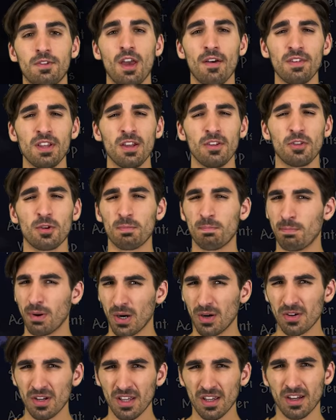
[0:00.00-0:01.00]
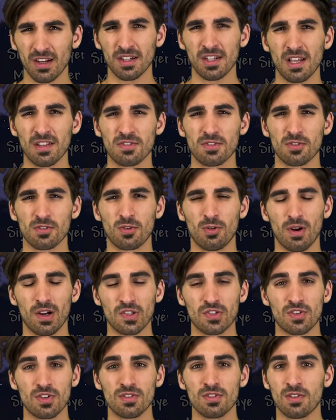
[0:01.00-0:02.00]
you have any other burning unanswered
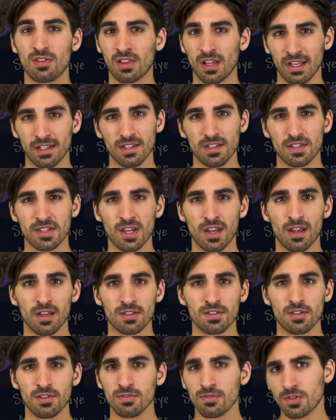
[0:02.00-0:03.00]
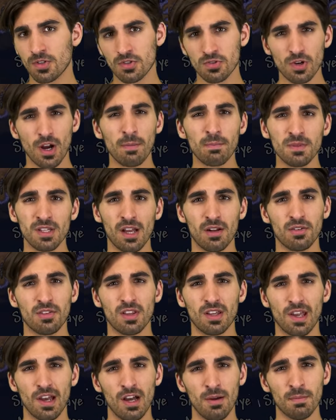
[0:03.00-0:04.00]
questions you'd like to see answered, just drop them down in
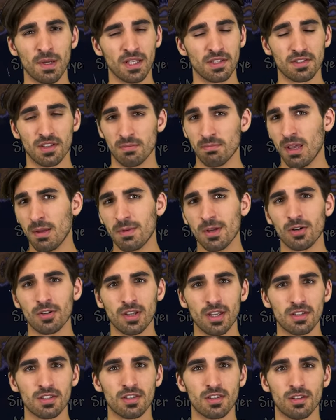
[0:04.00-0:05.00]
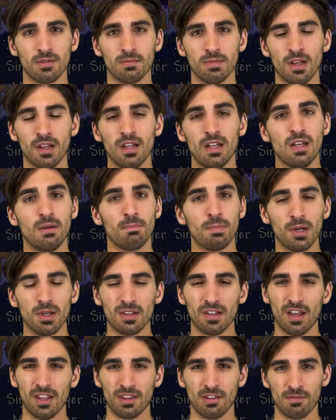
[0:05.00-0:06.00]
the comments and maybe I'll get to them.
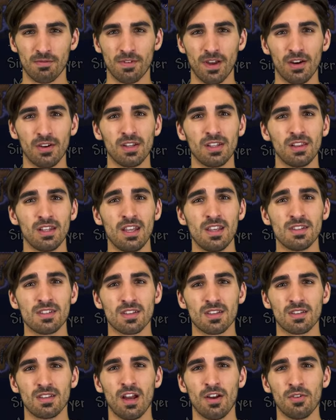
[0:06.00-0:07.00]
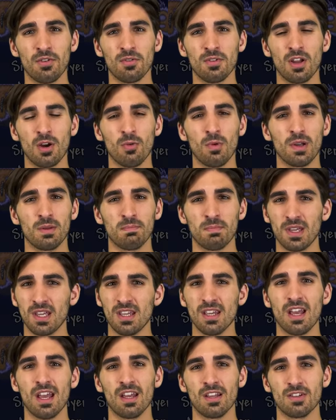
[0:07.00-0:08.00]
But at the very least, now you know what
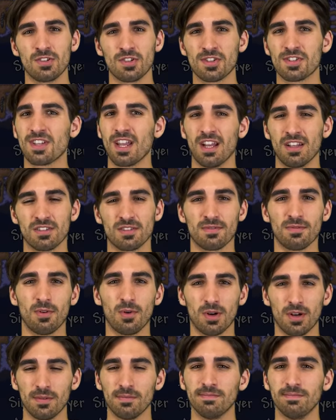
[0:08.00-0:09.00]
pH stands for.